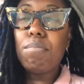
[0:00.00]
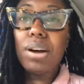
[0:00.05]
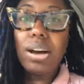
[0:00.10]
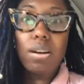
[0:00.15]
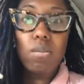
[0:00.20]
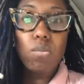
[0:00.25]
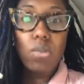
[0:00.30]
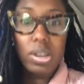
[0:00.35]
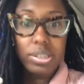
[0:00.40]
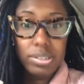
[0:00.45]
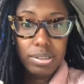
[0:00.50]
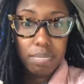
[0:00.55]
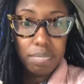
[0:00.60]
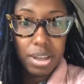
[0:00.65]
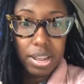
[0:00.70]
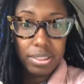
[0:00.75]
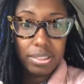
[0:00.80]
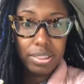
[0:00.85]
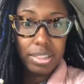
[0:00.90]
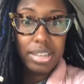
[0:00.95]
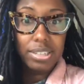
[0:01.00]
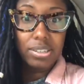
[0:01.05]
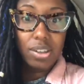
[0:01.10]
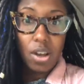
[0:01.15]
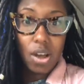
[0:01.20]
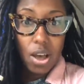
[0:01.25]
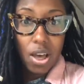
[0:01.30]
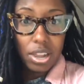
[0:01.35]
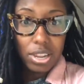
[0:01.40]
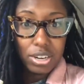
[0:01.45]
once a month, let's
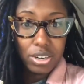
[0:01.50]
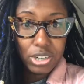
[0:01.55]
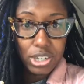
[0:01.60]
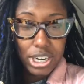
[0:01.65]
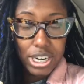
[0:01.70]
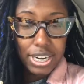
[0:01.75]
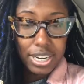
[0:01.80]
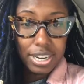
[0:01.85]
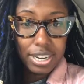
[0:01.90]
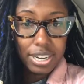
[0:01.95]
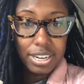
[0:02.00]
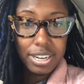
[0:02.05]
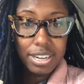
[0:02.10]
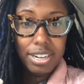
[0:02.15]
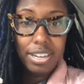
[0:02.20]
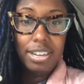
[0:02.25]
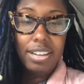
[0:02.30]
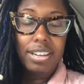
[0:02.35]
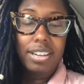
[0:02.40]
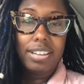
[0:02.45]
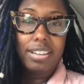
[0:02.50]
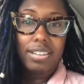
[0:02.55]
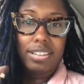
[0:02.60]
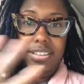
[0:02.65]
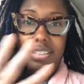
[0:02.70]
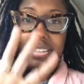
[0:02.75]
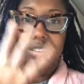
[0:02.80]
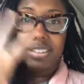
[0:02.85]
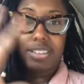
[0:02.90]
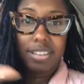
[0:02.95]
all agree.
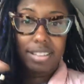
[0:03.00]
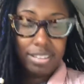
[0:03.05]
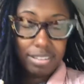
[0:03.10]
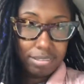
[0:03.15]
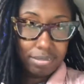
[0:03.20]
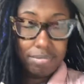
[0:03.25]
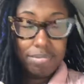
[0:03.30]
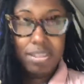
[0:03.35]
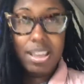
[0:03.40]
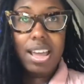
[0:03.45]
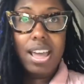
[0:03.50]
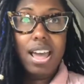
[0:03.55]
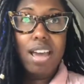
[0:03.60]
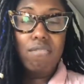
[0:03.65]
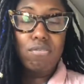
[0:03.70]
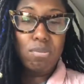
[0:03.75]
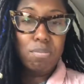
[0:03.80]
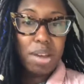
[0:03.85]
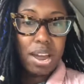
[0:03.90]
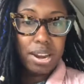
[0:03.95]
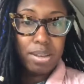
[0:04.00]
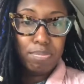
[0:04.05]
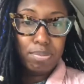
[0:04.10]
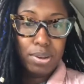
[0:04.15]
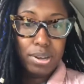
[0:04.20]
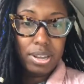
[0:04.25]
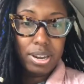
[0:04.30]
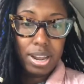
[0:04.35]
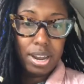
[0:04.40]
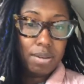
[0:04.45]
Everybody
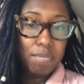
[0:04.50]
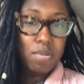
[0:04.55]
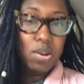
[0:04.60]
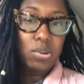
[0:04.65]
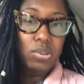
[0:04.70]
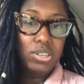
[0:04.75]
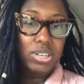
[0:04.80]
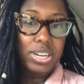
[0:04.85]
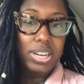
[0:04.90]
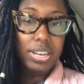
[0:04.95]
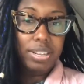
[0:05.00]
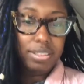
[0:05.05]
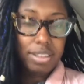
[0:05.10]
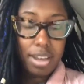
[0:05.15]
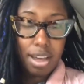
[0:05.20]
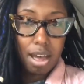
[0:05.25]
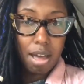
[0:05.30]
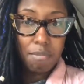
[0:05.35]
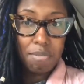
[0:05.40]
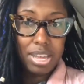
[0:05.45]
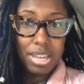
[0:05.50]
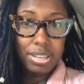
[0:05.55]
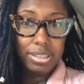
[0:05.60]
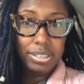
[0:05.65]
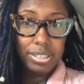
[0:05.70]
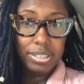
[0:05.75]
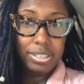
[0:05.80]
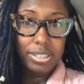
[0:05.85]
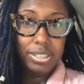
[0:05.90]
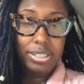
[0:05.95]
put an emoji in the
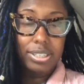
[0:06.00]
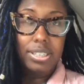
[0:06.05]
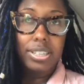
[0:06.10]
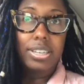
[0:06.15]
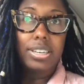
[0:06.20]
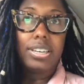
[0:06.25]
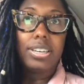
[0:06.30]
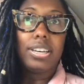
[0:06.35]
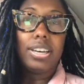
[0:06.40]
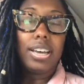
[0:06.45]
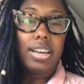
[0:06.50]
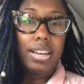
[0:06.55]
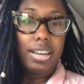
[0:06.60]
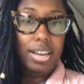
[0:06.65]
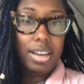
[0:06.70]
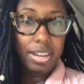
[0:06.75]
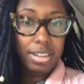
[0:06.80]
comments, a